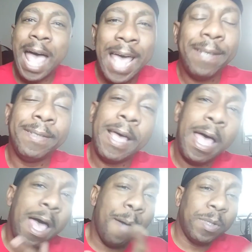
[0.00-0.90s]
Hey,
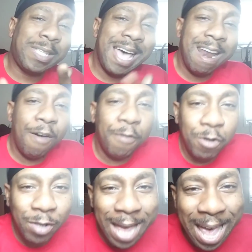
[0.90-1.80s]
I'm gonna sign off
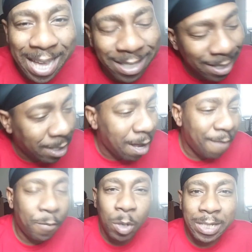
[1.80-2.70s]
on you guys. It's
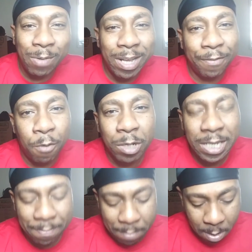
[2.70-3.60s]
uh 14. We're at the
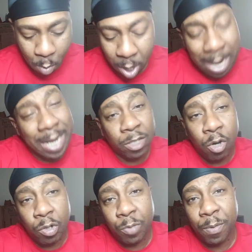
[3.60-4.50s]
14 minute mark. Like I
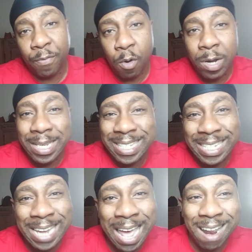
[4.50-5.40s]
told you before, this
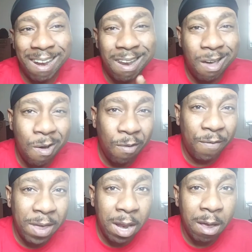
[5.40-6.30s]
is not a
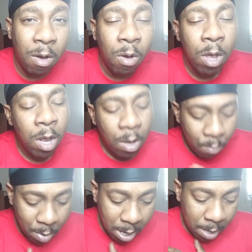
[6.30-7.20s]
long video,
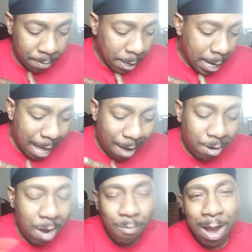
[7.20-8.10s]
but I'll
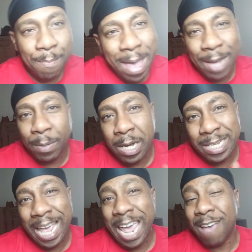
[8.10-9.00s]
come right back
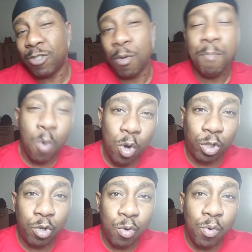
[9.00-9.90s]
because I have some
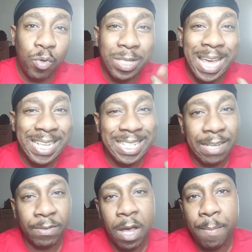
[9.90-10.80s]
more tools that
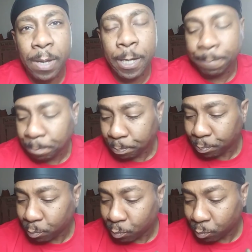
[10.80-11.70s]
just come in,
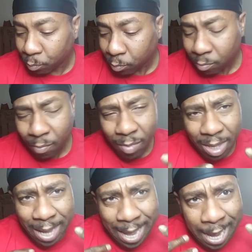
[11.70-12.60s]

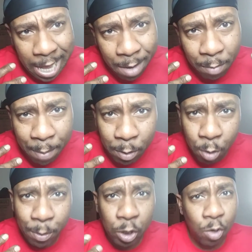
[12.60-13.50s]
and I'm
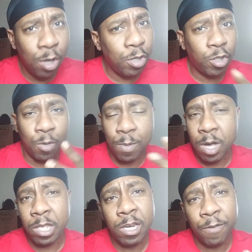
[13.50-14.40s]
gonna be showing you some
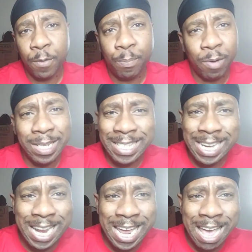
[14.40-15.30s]
other different prints
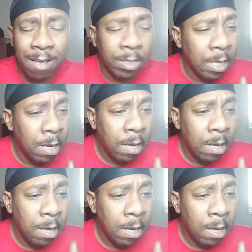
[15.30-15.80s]
and layouts.